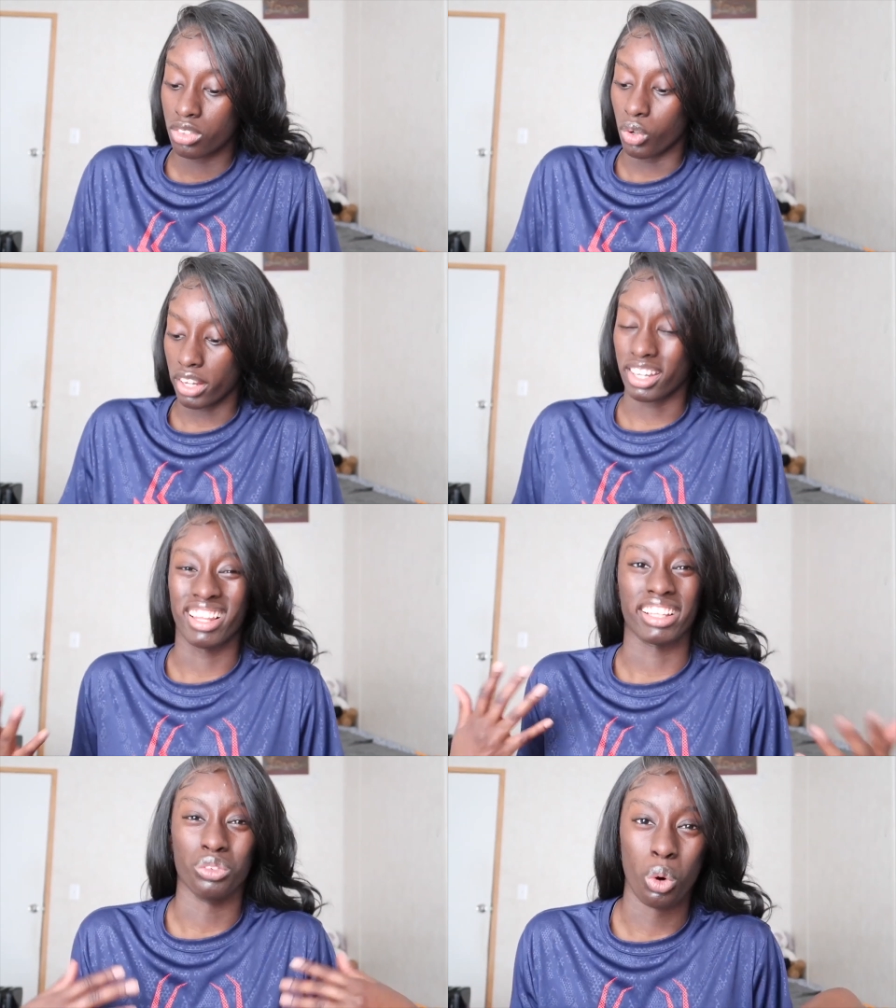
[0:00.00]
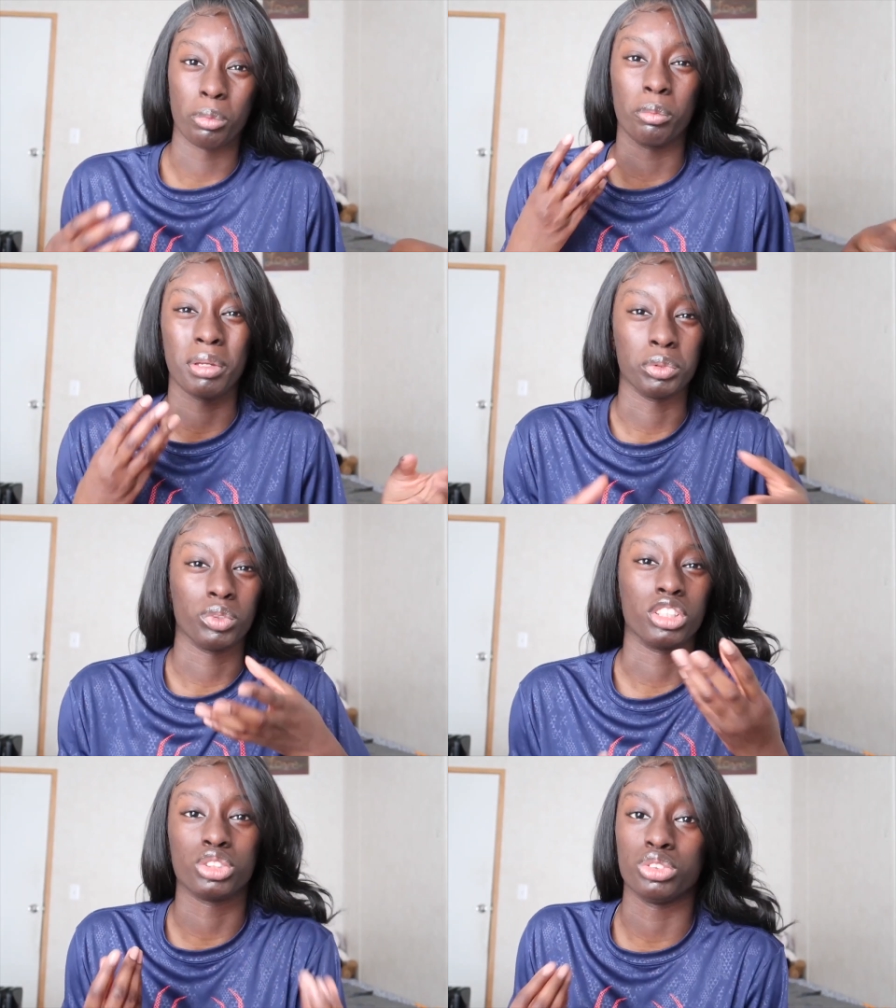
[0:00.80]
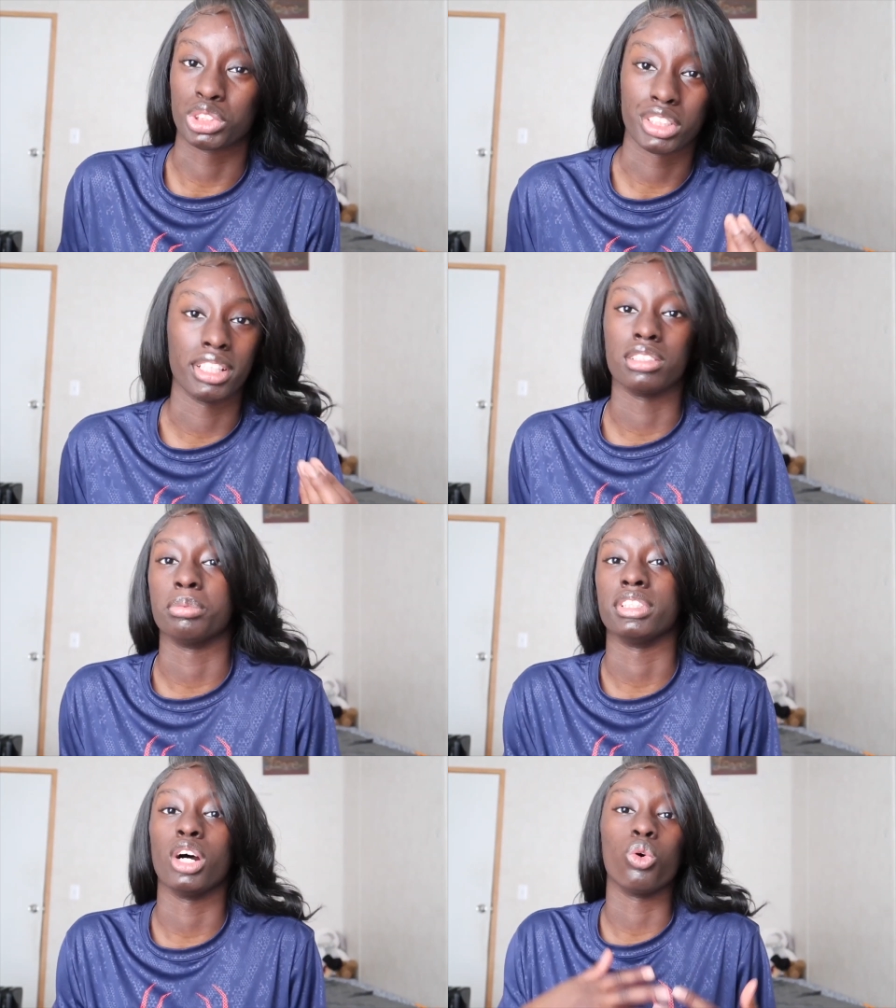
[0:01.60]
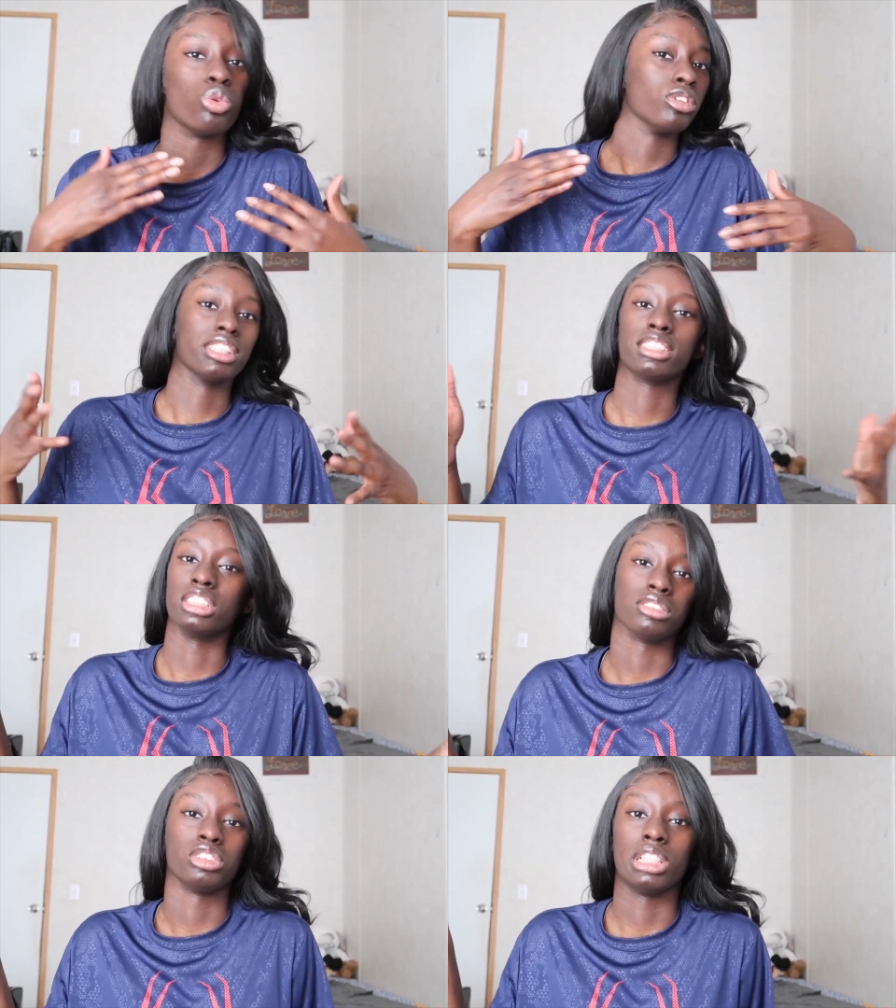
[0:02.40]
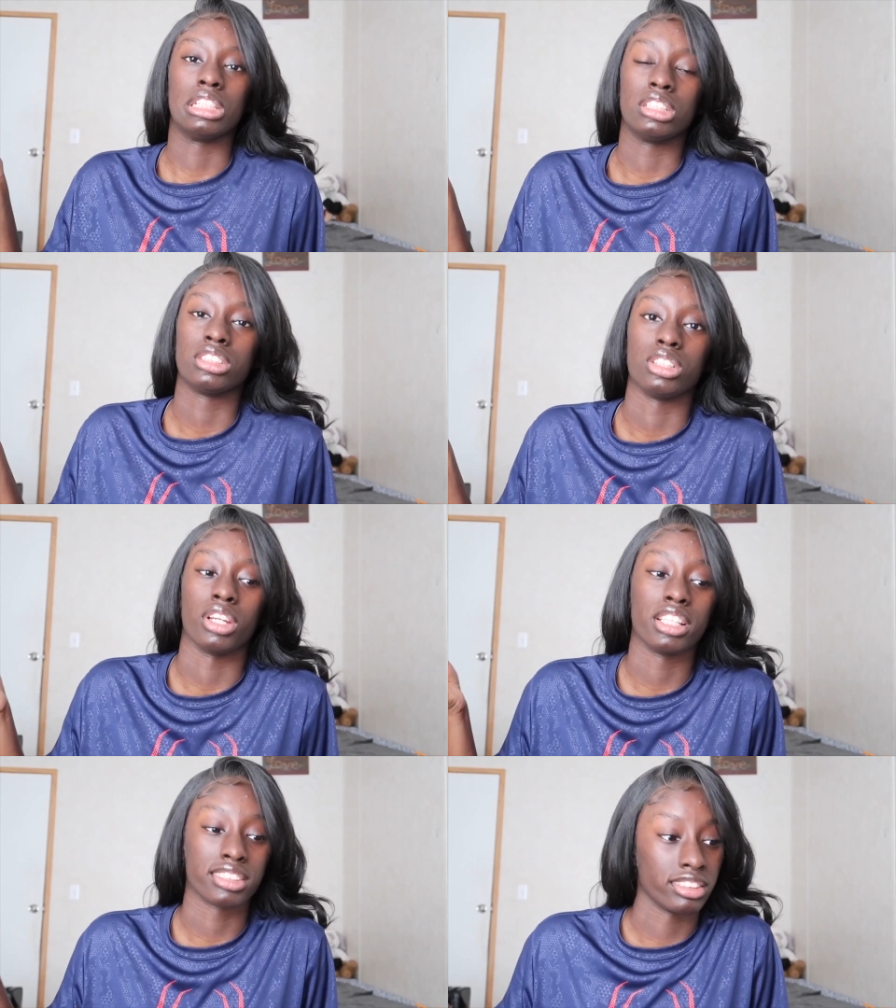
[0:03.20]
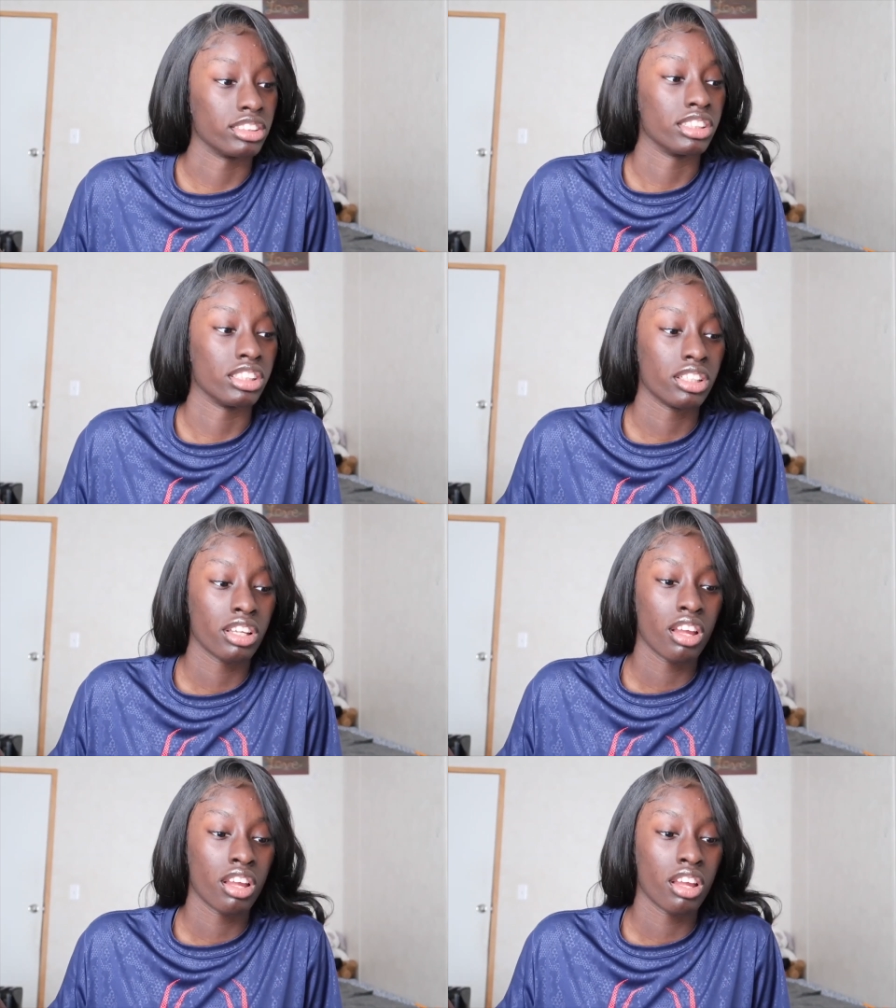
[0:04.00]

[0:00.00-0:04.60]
Well, I got like normal, maybe 1 or 2 strands, but no excessive shedding, so that's good.